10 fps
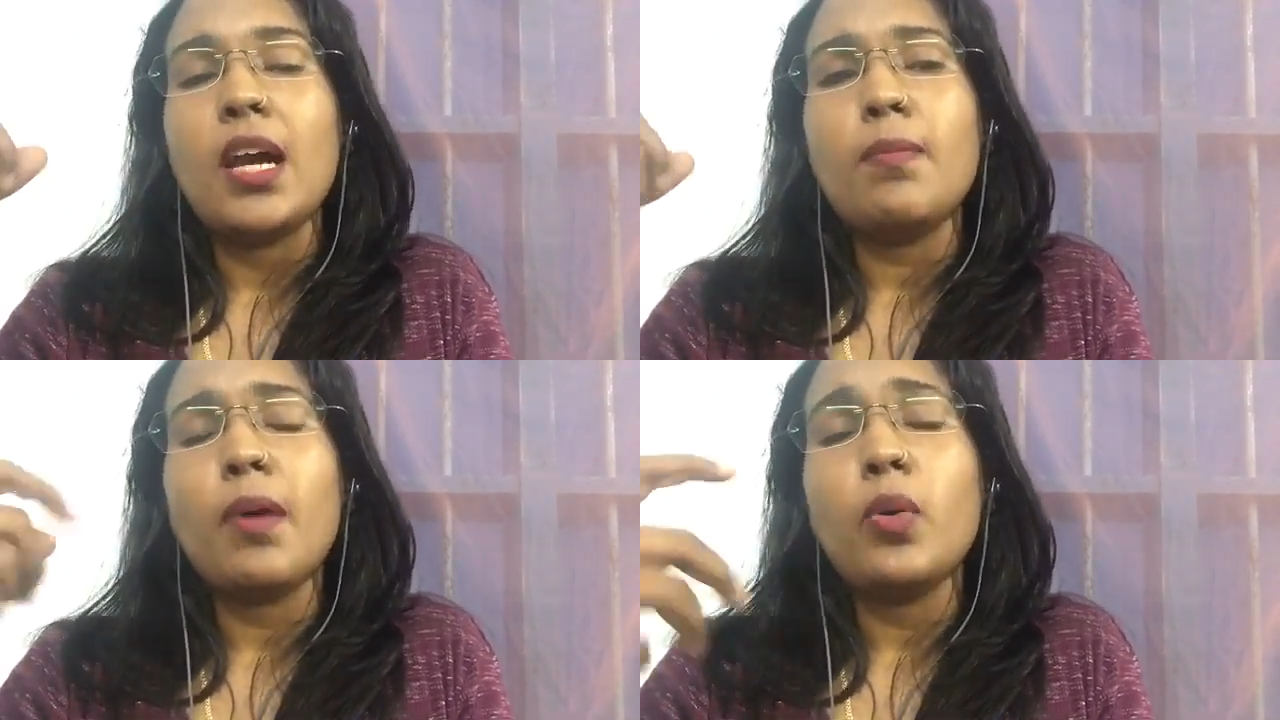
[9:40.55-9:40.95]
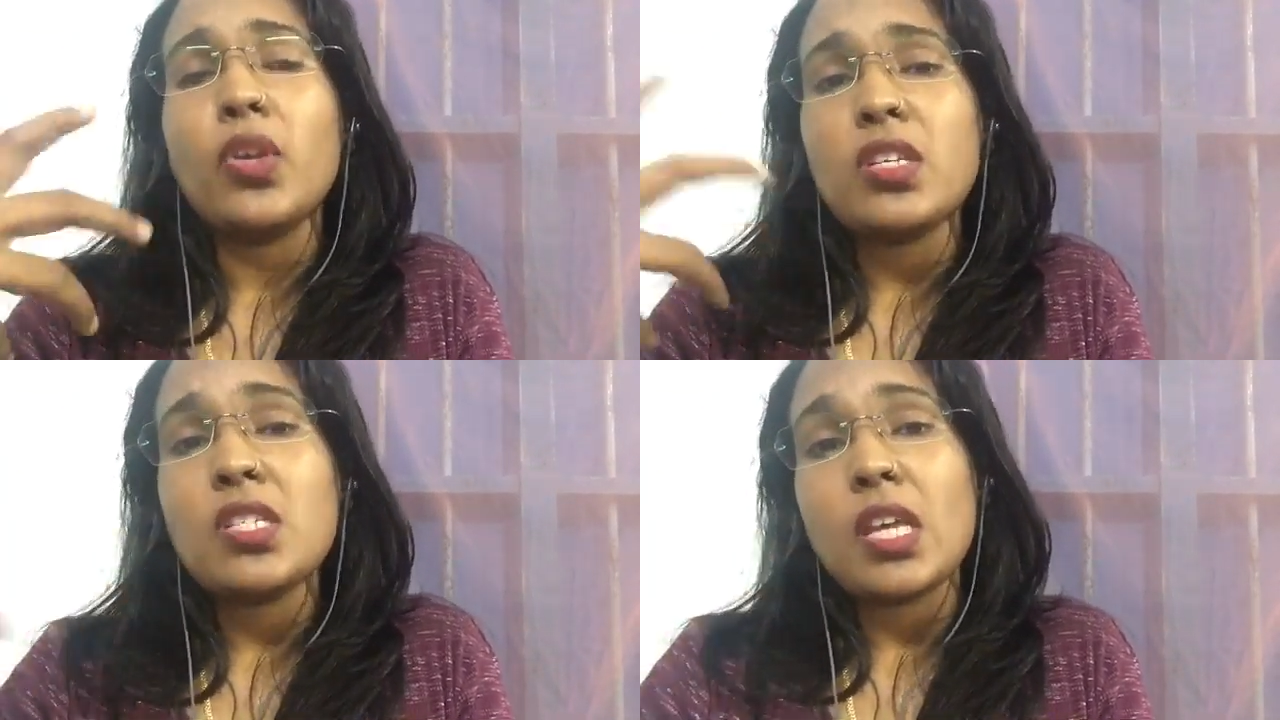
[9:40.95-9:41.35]

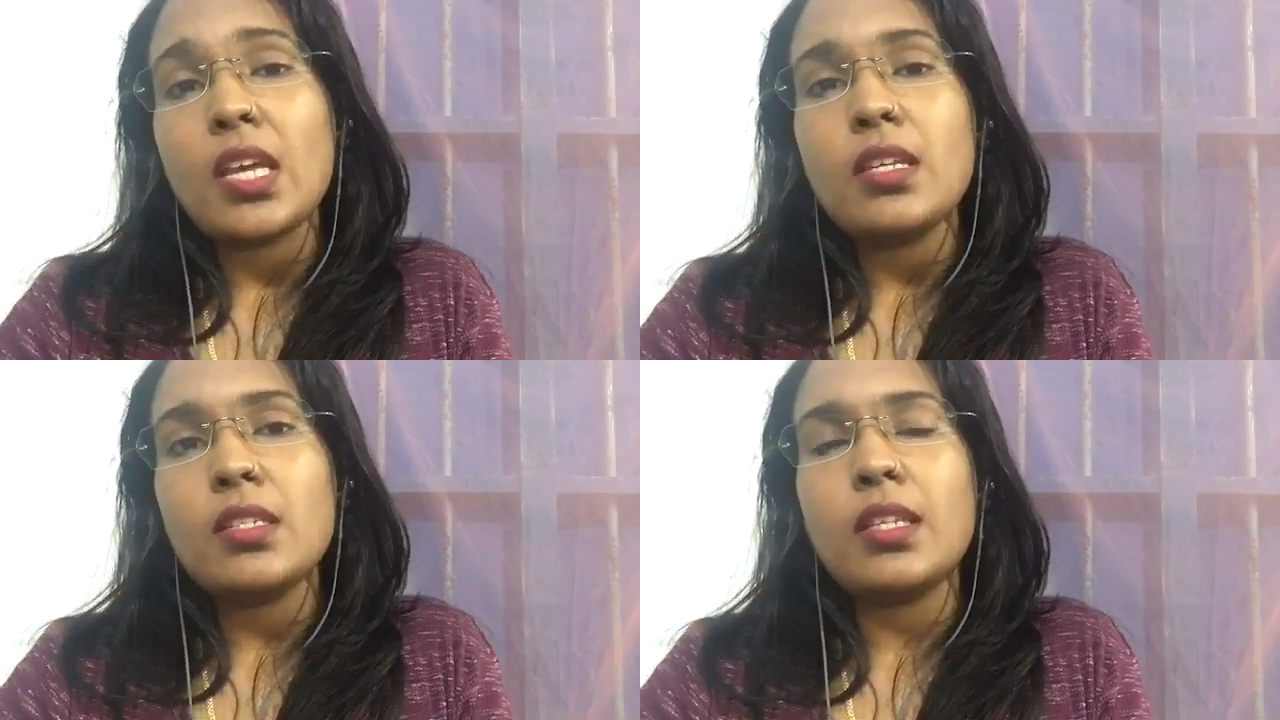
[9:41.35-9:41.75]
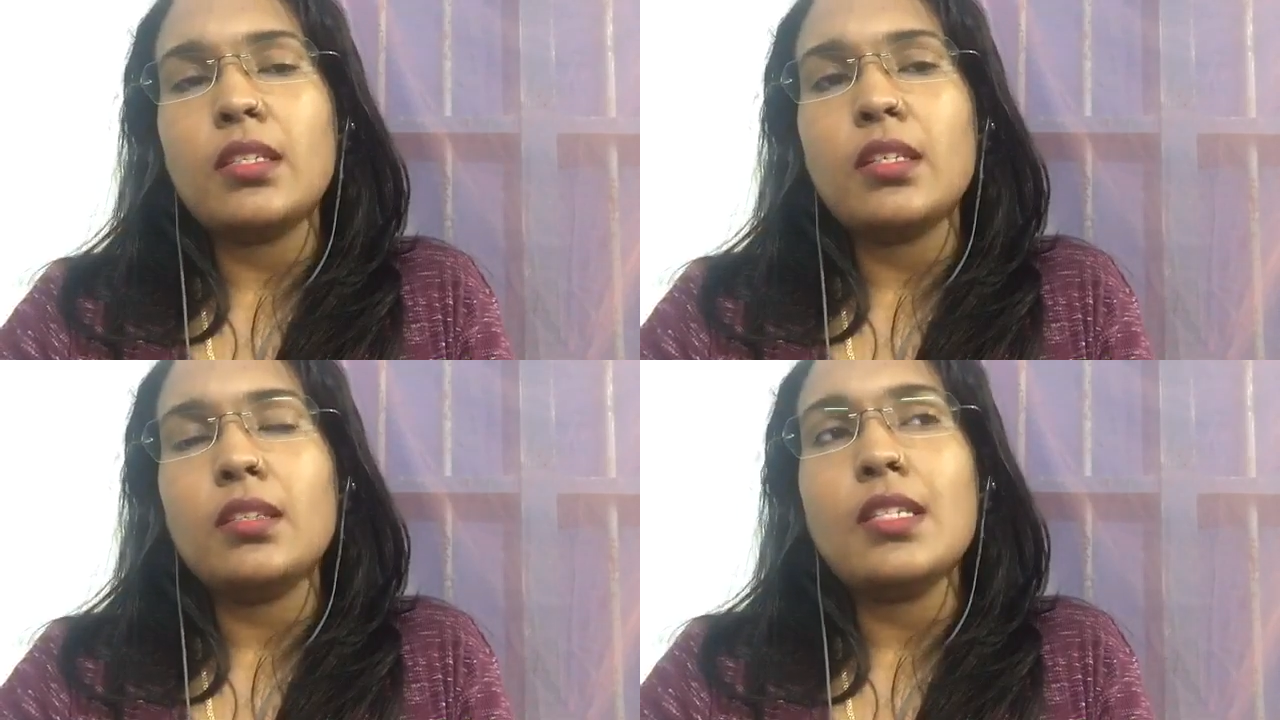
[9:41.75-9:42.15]
Maurya says
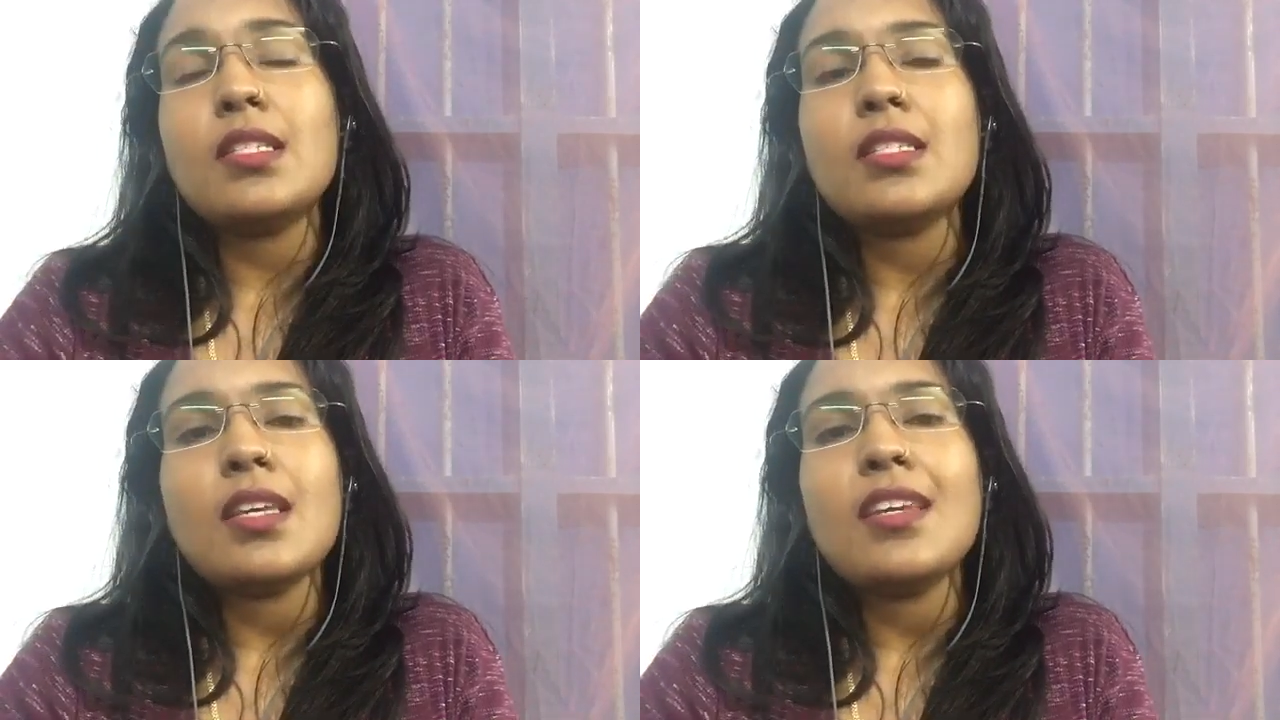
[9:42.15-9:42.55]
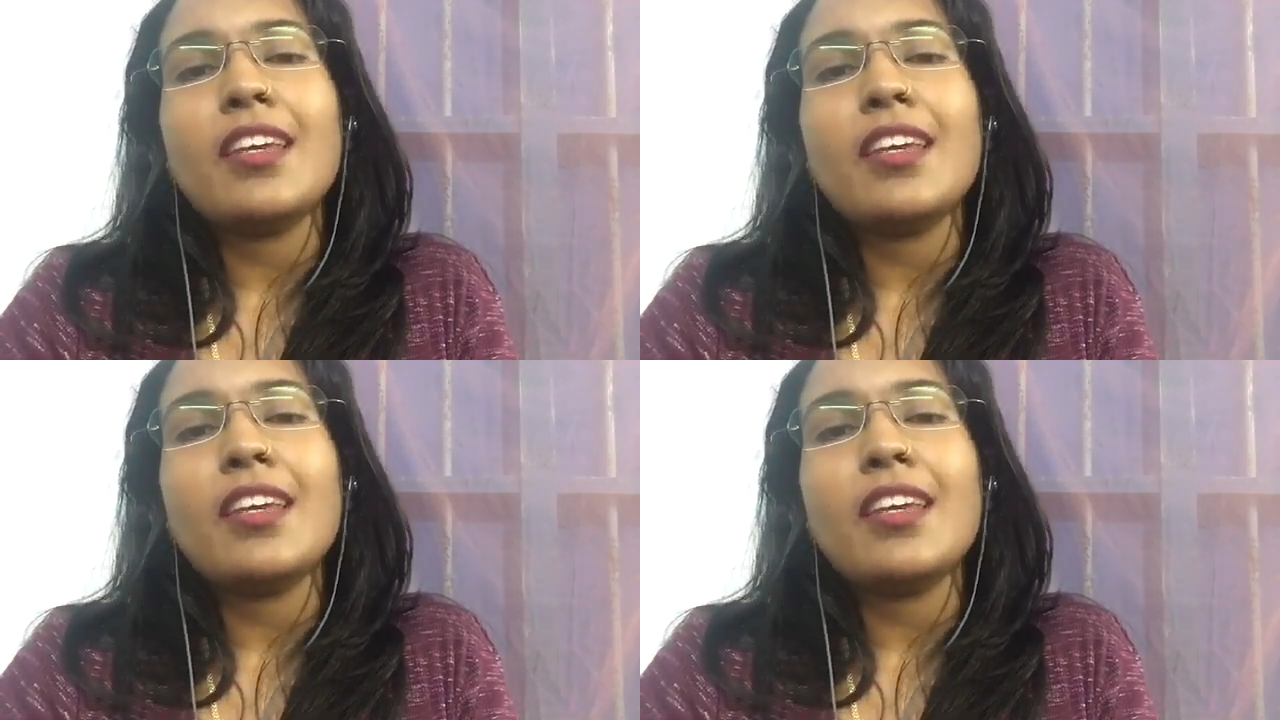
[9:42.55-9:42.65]
that the sea